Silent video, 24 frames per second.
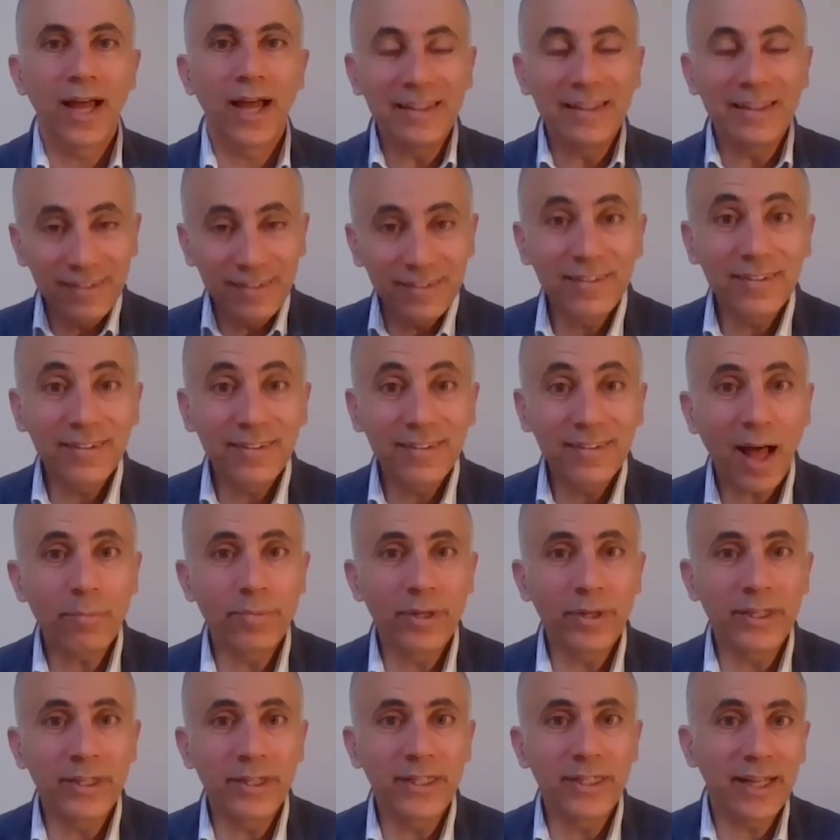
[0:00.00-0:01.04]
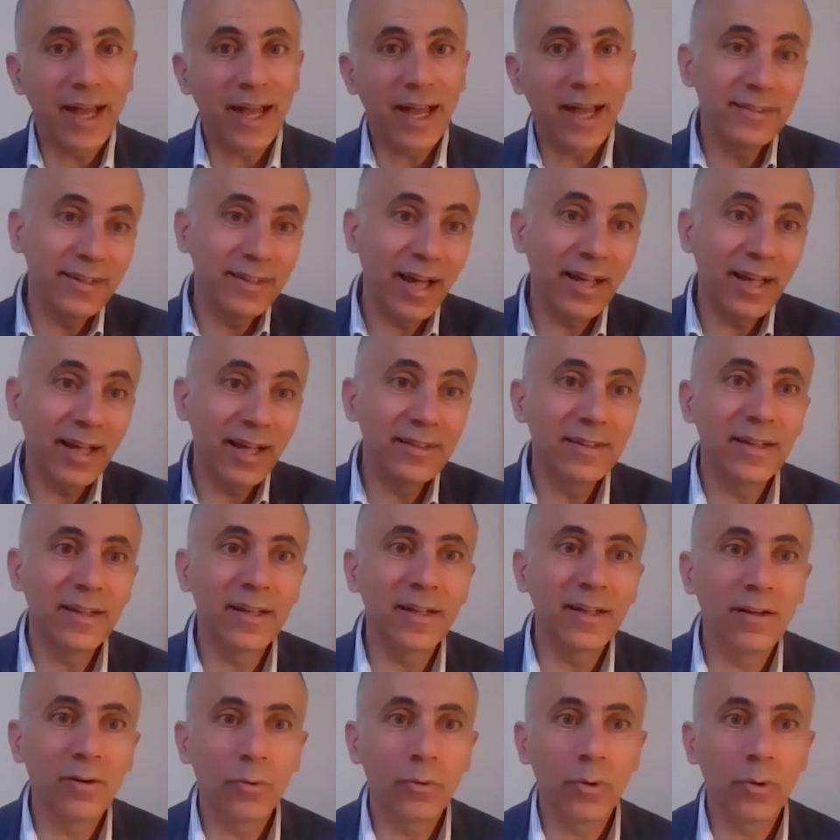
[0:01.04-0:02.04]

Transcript: And this is happening. And, and uh,